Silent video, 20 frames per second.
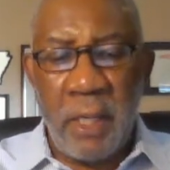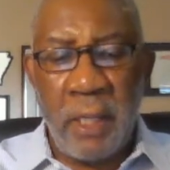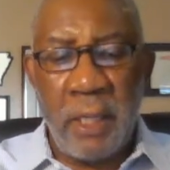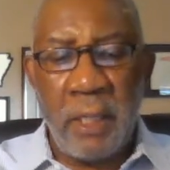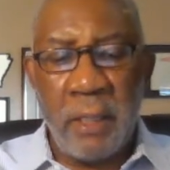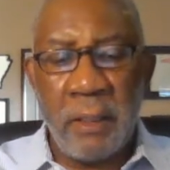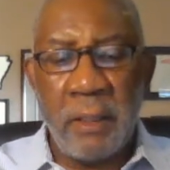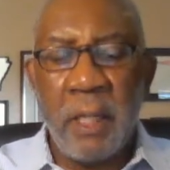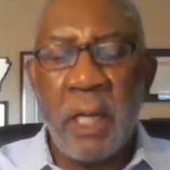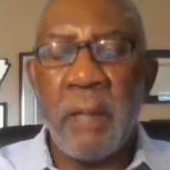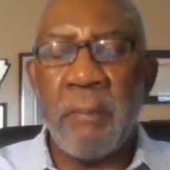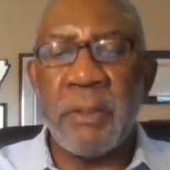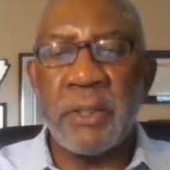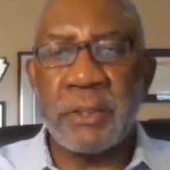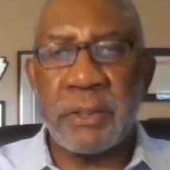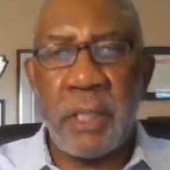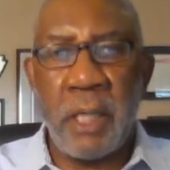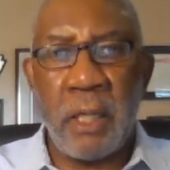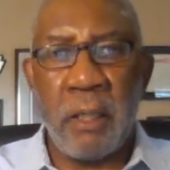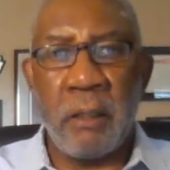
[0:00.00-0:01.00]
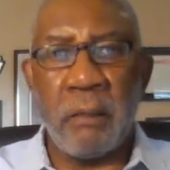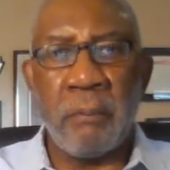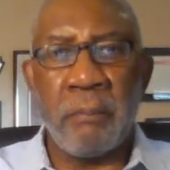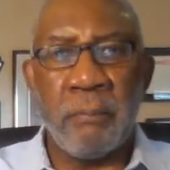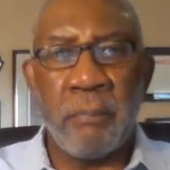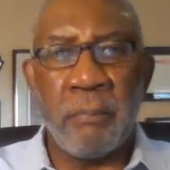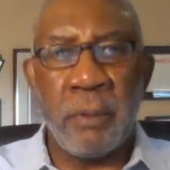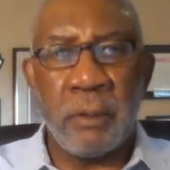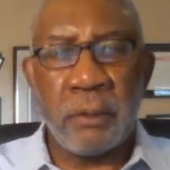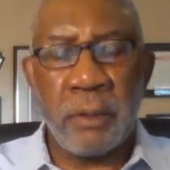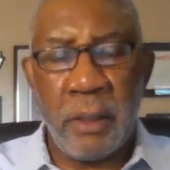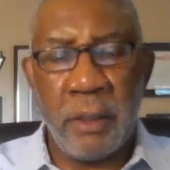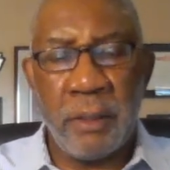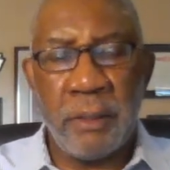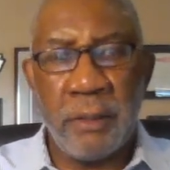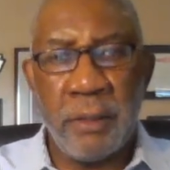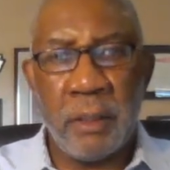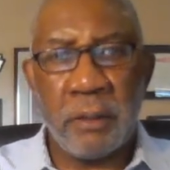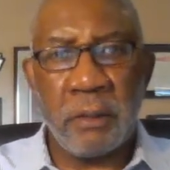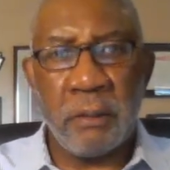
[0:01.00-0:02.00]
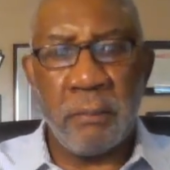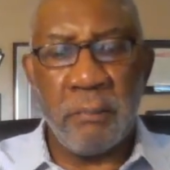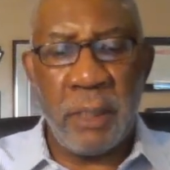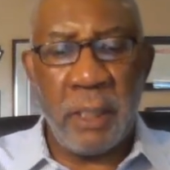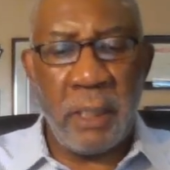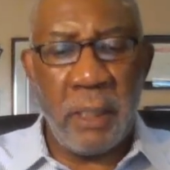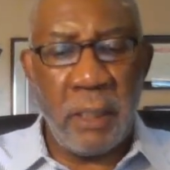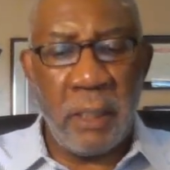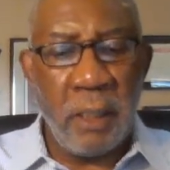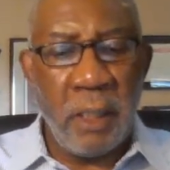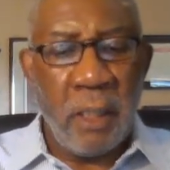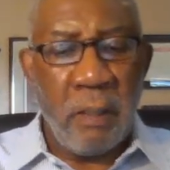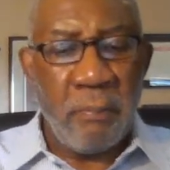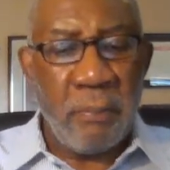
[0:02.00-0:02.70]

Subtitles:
and homicidal conduct by